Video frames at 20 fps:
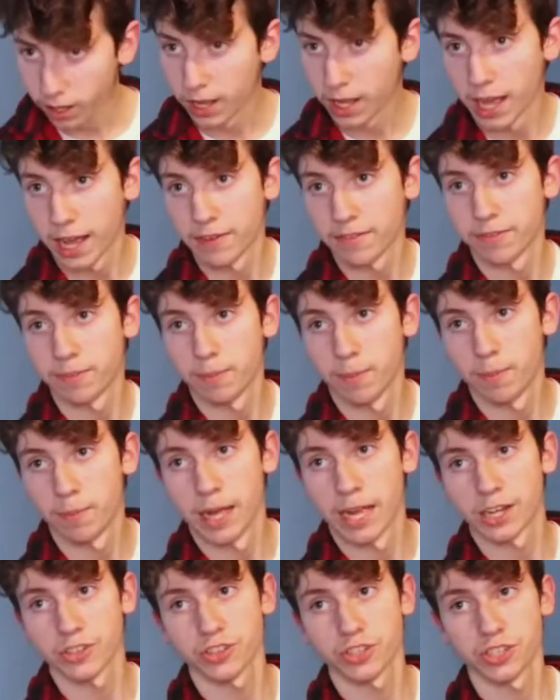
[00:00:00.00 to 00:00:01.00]
I'm
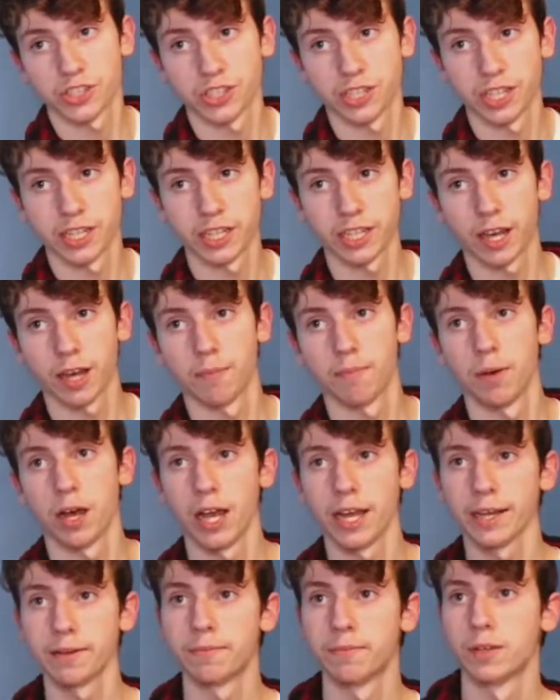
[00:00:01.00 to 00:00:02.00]
actually sitting on
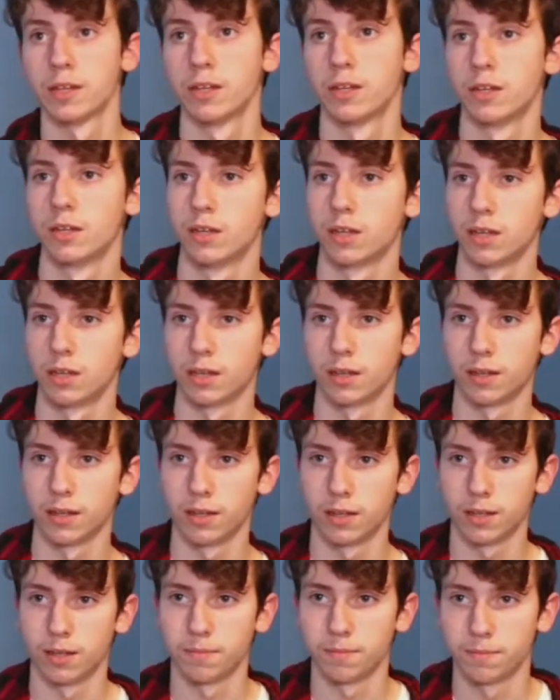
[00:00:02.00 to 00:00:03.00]
mine.
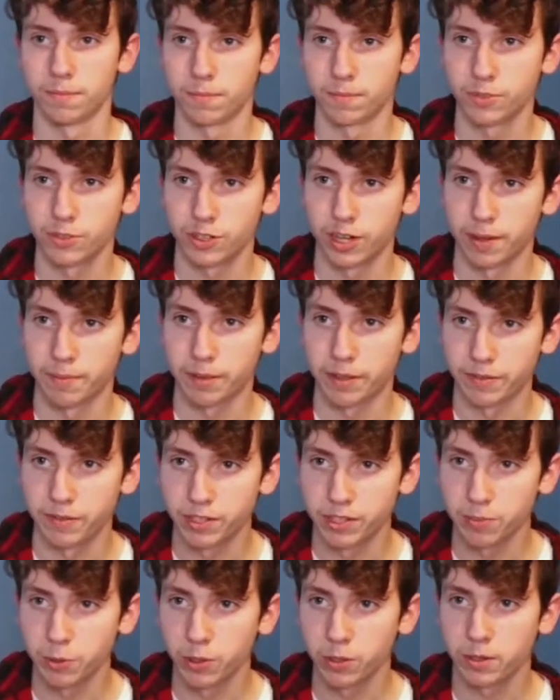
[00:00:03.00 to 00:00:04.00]
Try and make
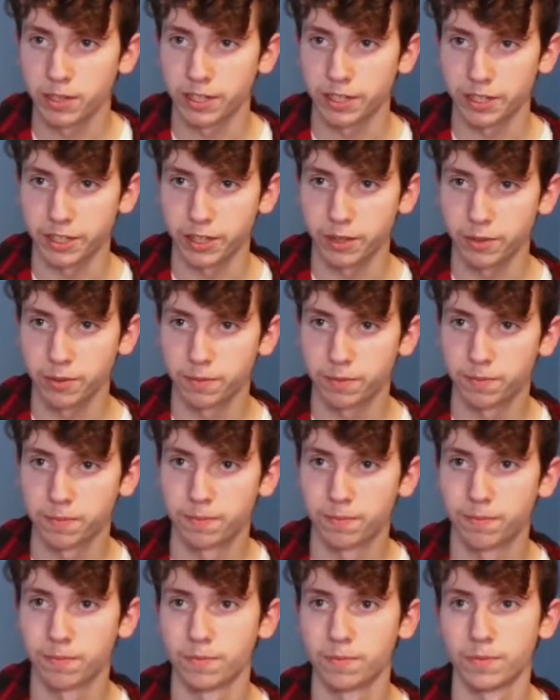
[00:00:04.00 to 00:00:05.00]
visible. There you go.
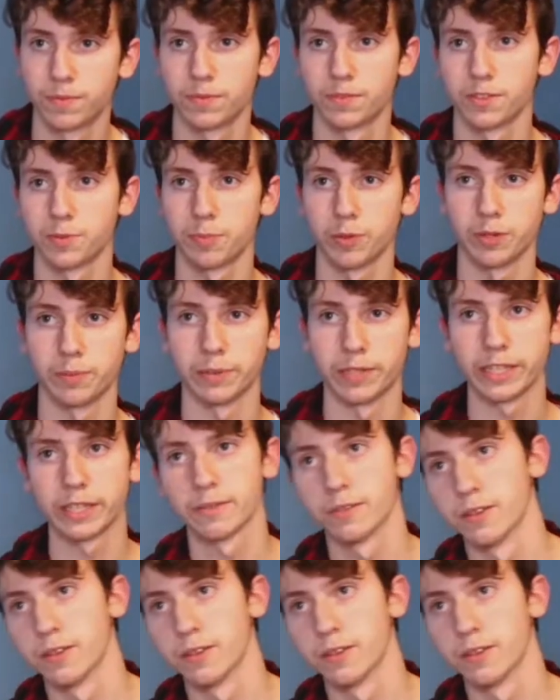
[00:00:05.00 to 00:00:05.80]
Pretty big.